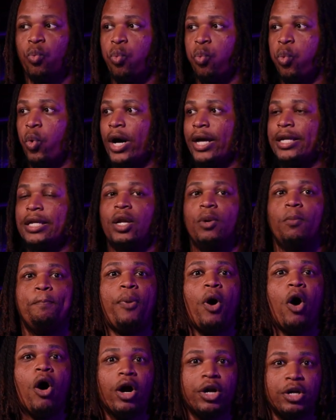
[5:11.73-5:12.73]
what
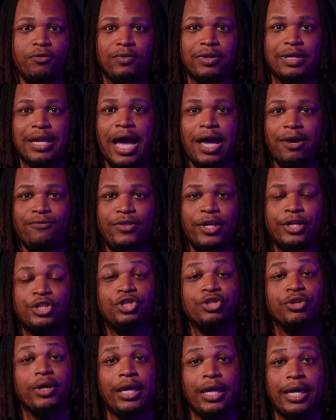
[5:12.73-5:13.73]
part of life that you're